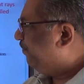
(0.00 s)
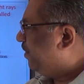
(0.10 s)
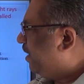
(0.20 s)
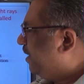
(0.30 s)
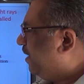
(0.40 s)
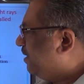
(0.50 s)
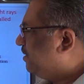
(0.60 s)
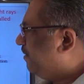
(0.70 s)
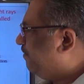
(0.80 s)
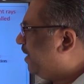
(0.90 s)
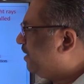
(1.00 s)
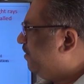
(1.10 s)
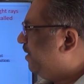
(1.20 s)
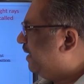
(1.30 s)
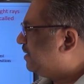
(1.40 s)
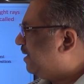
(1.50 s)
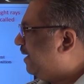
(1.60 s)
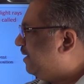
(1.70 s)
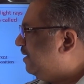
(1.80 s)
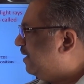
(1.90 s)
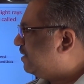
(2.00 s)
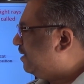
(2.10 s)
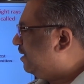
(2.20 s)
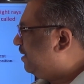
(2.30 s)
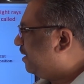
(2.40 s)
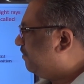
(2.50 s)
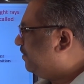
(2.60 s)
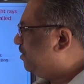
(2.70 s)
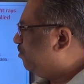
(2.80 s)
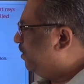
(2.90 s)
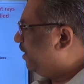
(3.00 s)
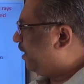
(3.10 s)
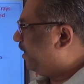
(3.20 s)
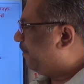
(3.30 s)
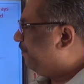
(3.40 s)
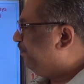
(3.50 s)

and has a refractive index slightly less than that of the cooler air.